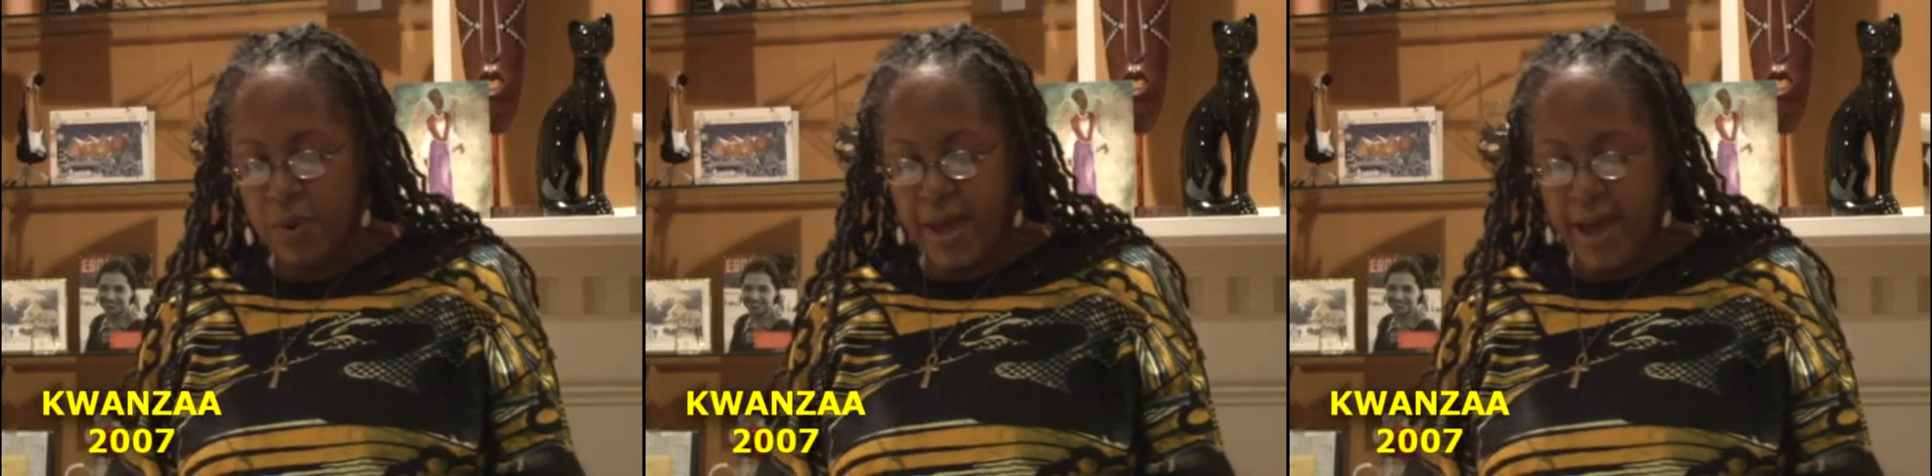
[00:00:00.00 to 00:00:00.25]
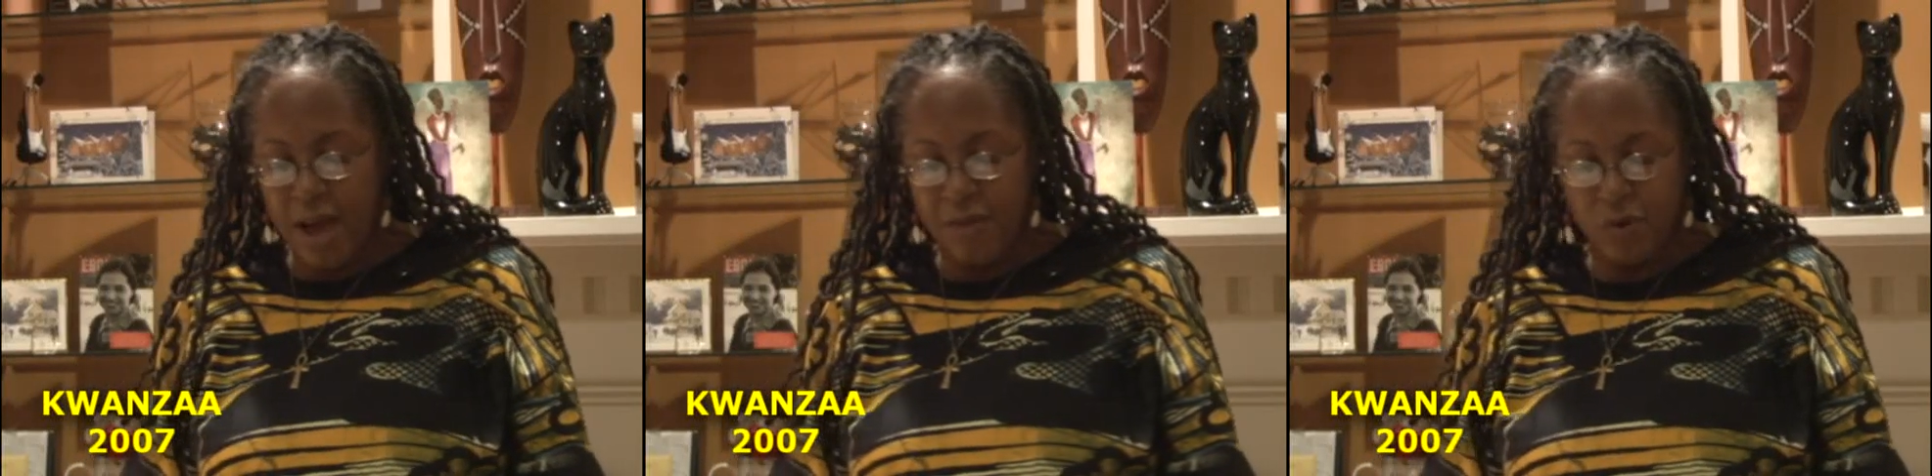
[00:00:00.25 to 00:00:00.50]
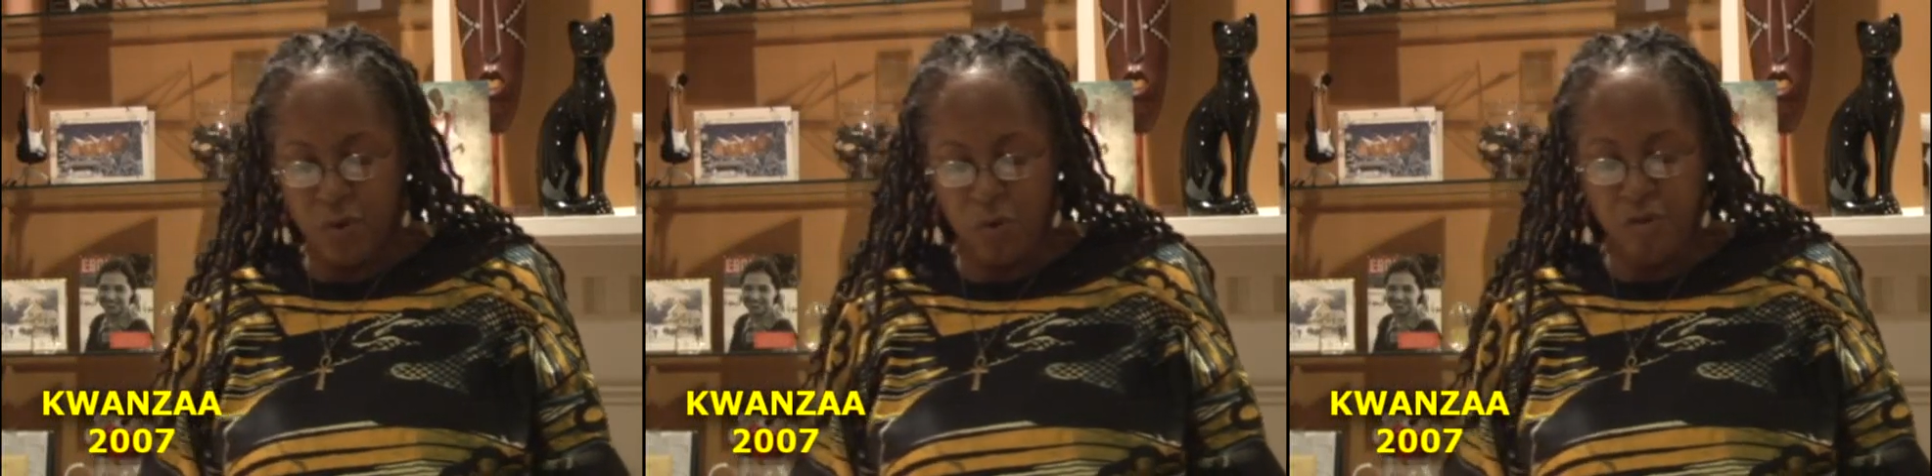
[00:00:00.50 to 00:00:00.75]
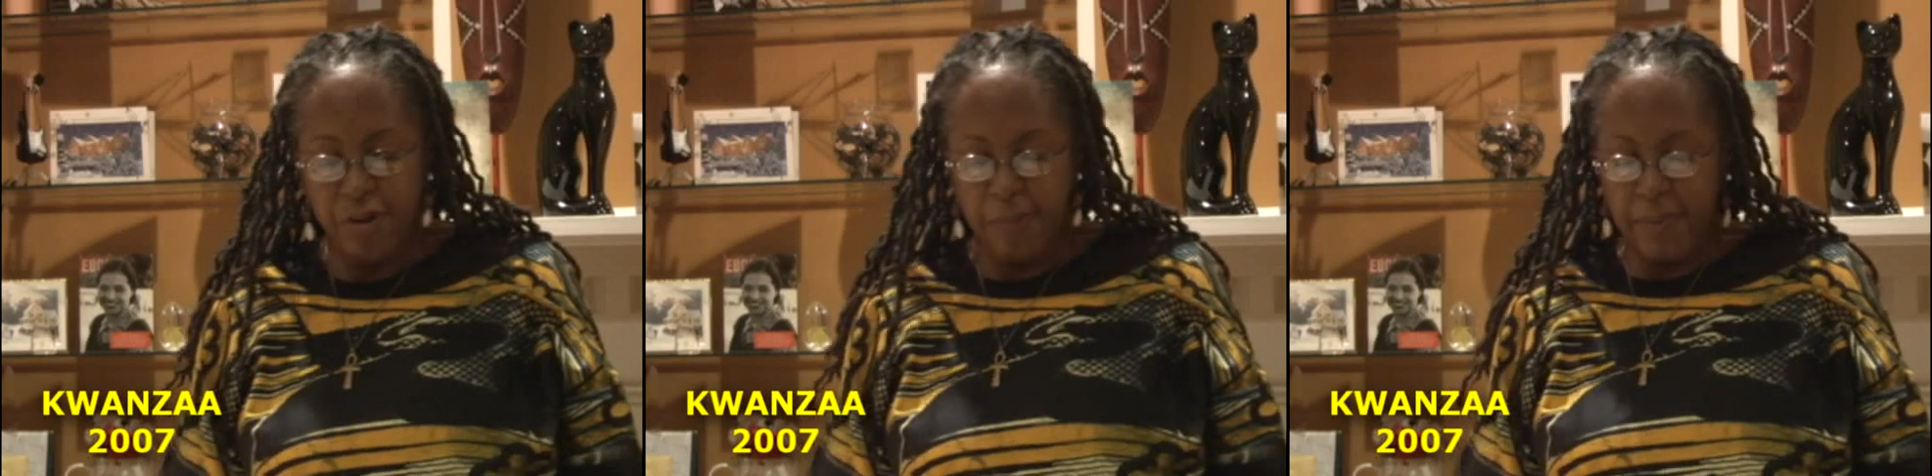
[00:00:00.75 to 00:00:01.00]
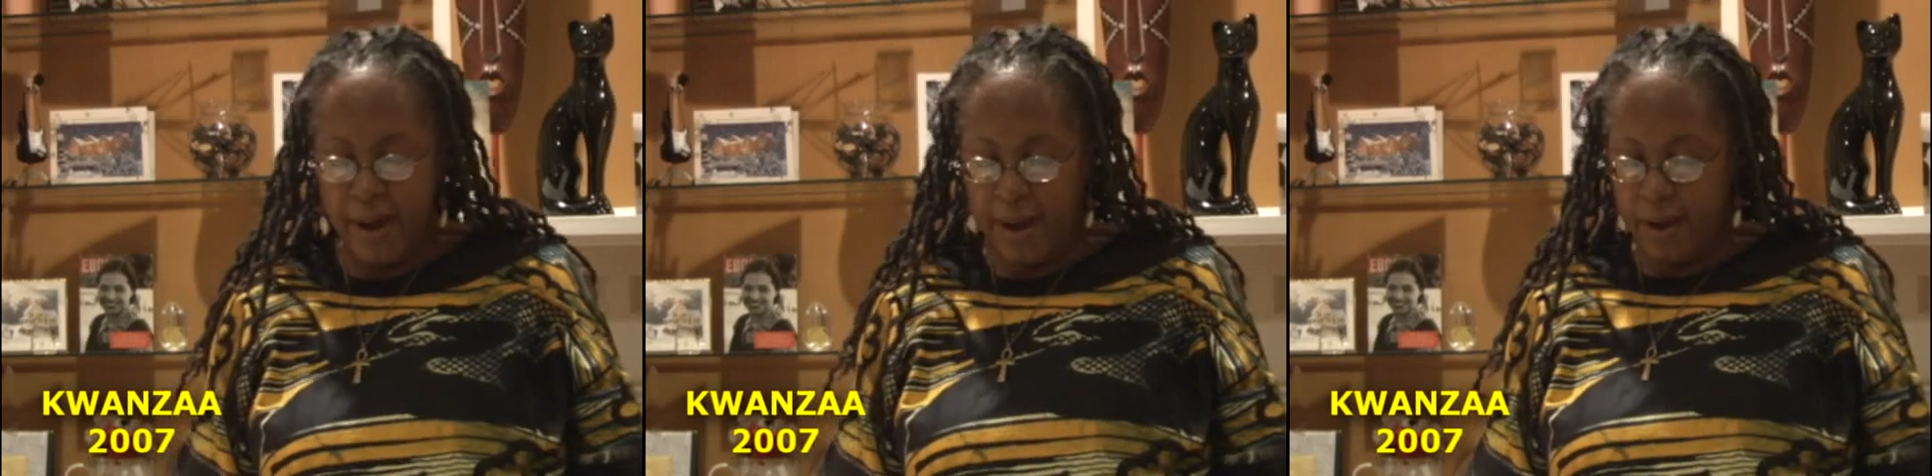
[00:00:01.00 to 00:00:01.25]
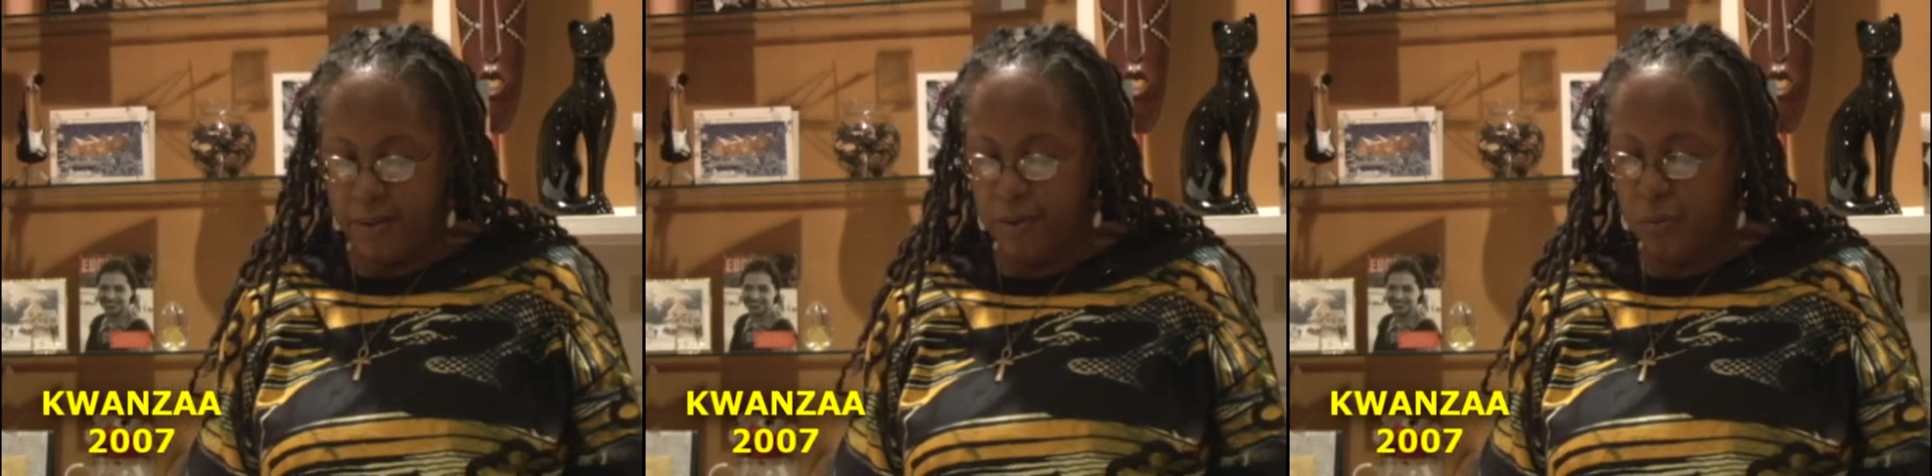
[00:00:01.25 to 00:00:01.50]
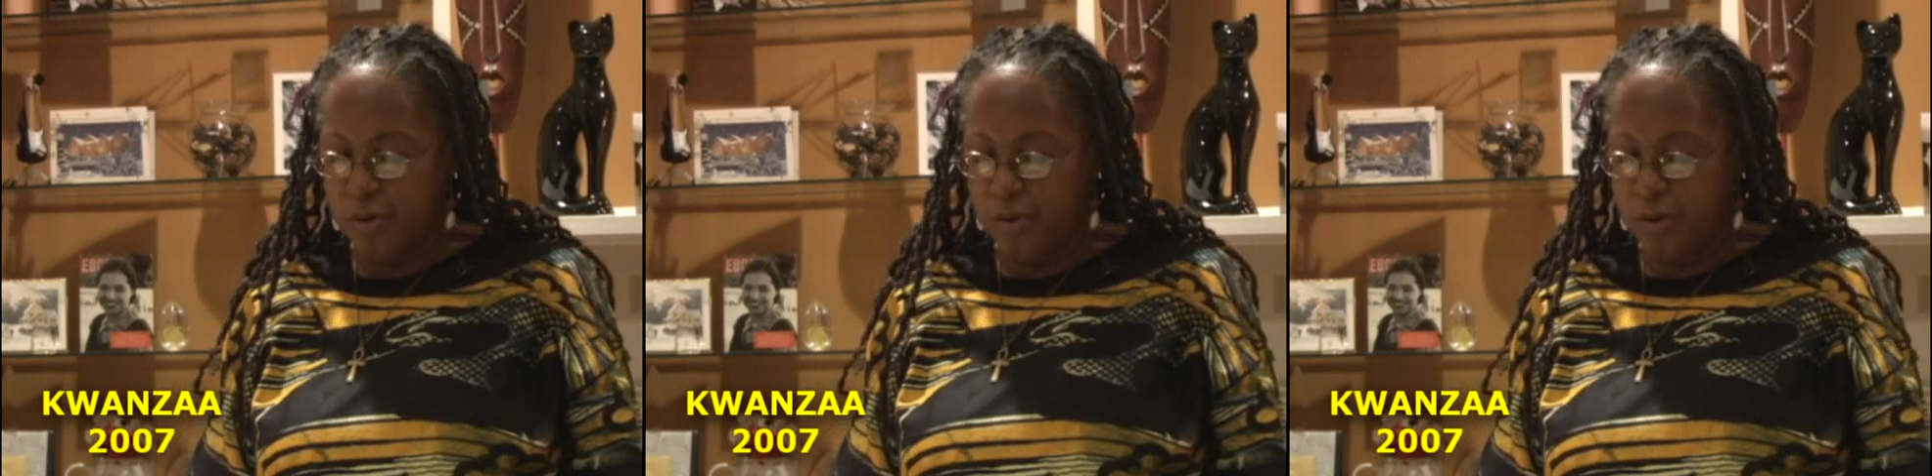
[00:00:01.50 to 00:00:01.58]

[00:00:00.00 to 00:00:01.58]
we have Ujamaa,